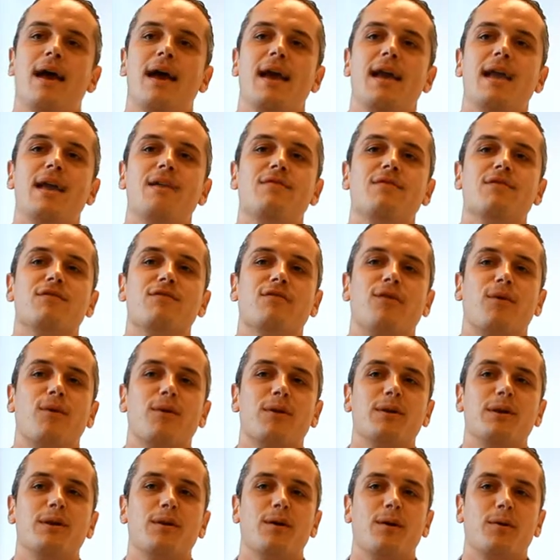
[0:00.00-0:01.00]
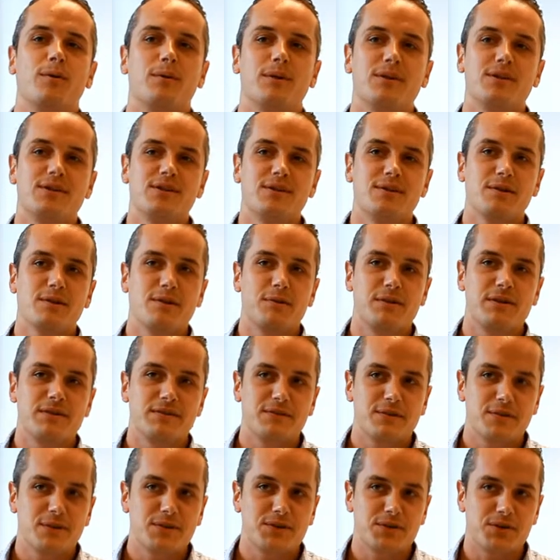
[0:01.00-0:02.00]
Even for the original
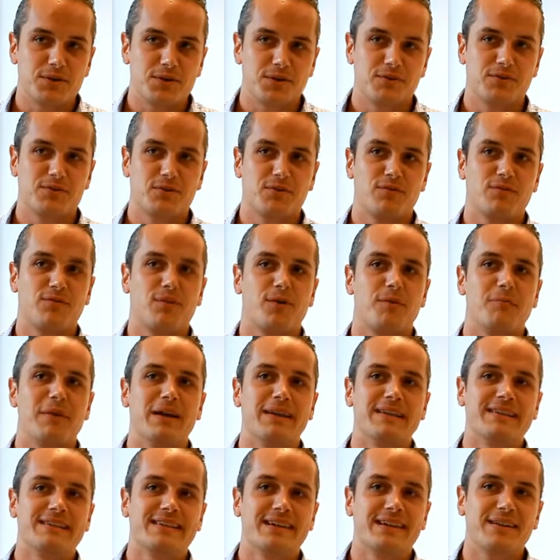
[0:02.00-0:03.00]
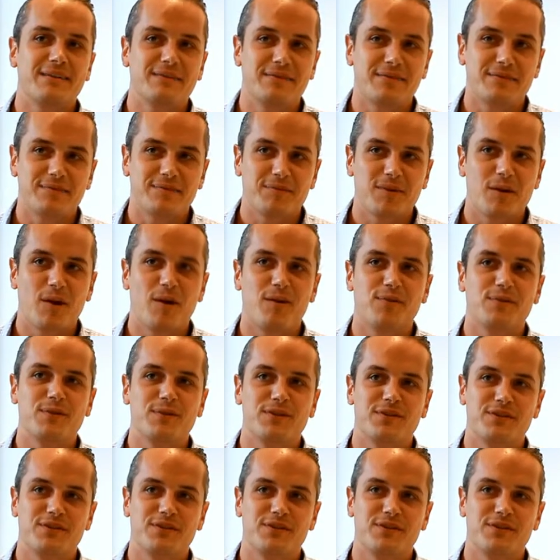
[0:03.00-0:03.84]
researcher, so for myself, after